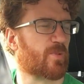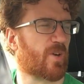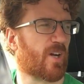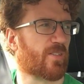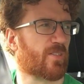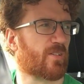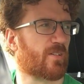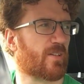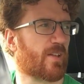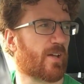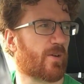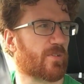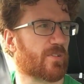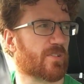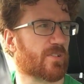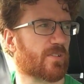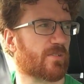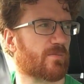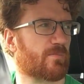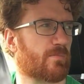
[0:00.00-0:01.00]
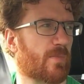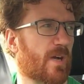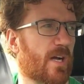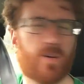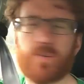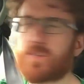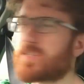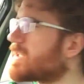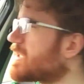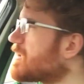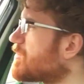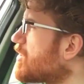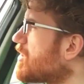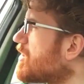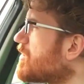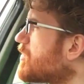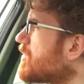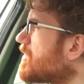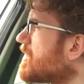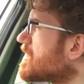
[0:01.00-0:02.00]
but I thought that was mildly
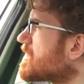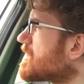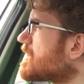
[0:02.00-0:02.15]
inappropriate